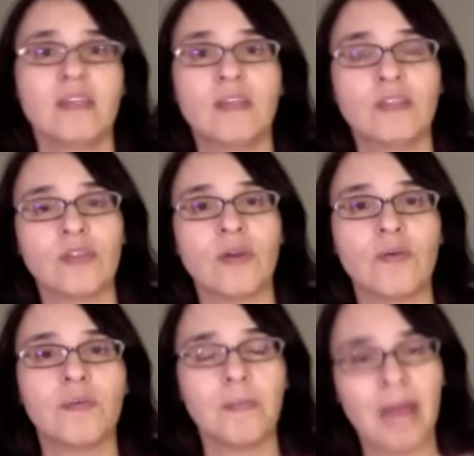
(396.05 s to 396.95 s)

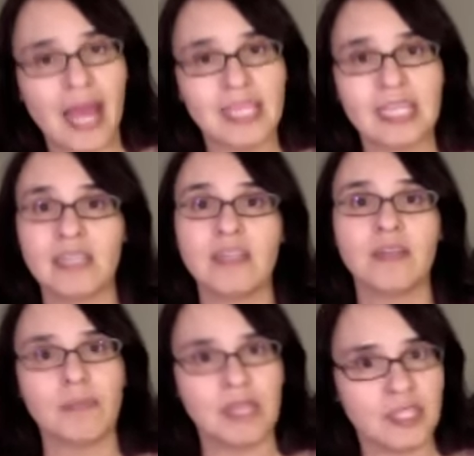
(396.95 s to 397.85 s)
So Maggie,
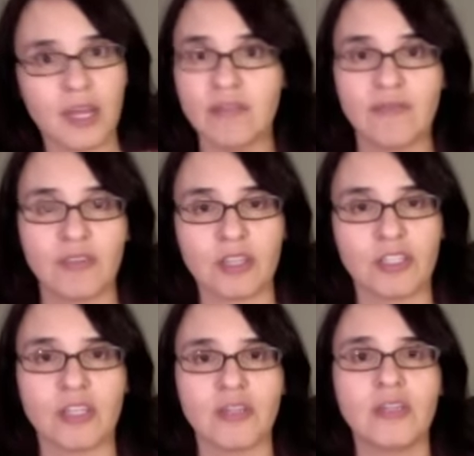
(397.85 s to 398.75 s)
being non
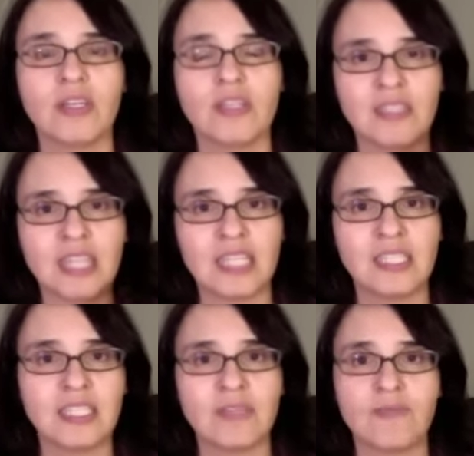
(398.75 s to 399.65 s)
functional, stands
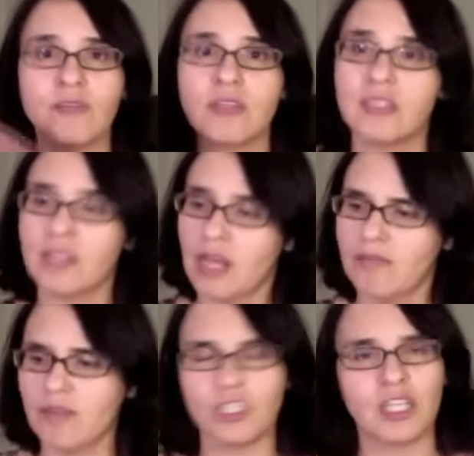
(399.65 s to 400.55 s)
in for this non
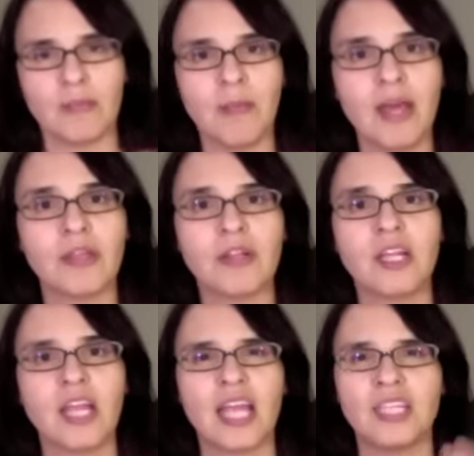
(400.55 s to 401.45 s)
functioning mother,
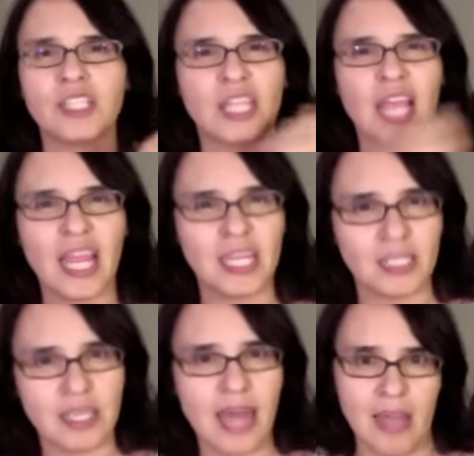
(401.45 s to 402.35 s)
and she hates
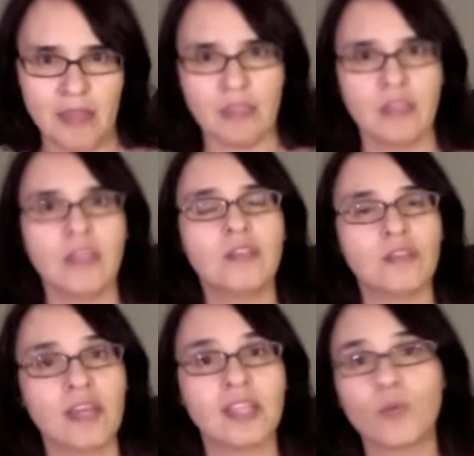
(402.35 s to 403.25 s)
that. So
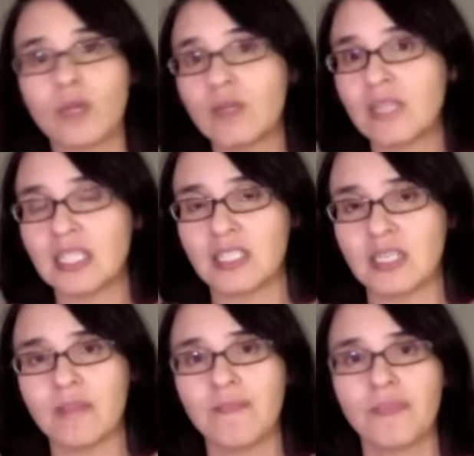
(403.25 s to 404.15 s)
that's one
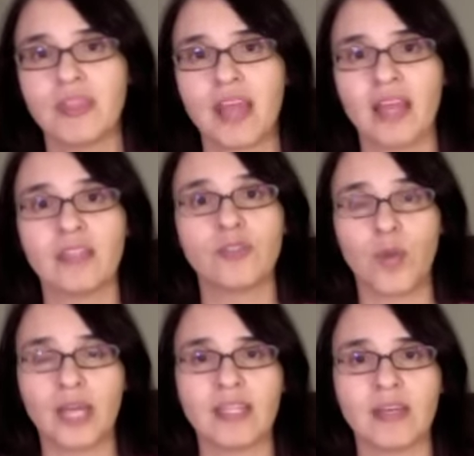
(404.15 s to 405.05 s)
reason that
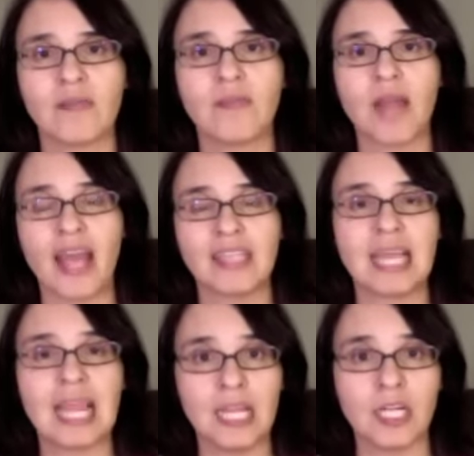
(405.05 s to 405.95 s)
Twyla has
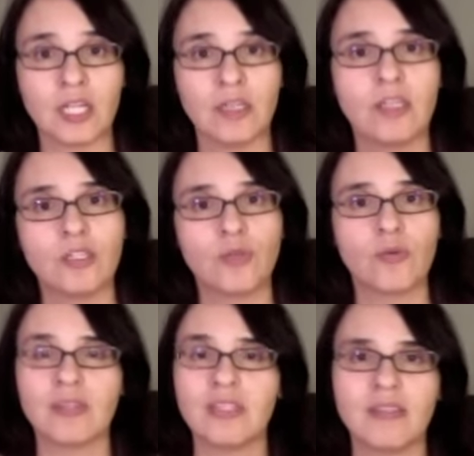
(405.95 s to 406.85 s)
anger
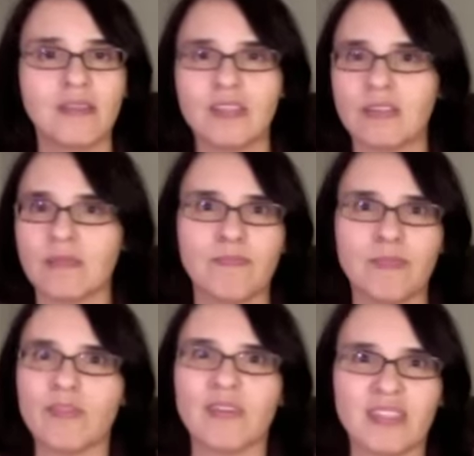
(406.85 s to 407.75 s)
toward this
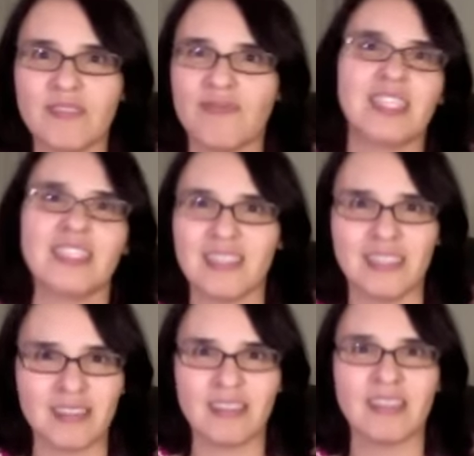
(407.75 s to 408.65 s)
poor,
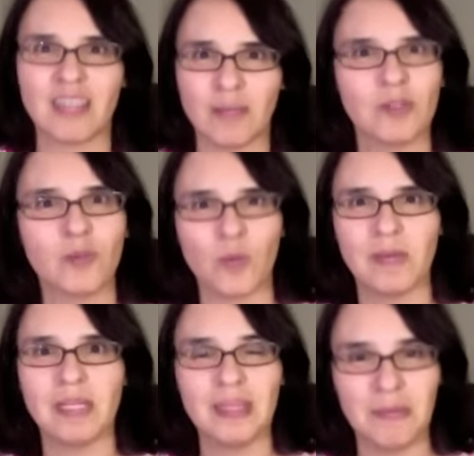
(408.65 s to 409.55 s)
defenseless, disabled
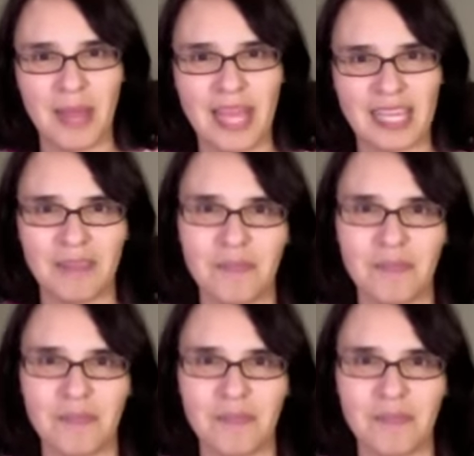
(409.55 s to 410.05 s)
woman, Maggie.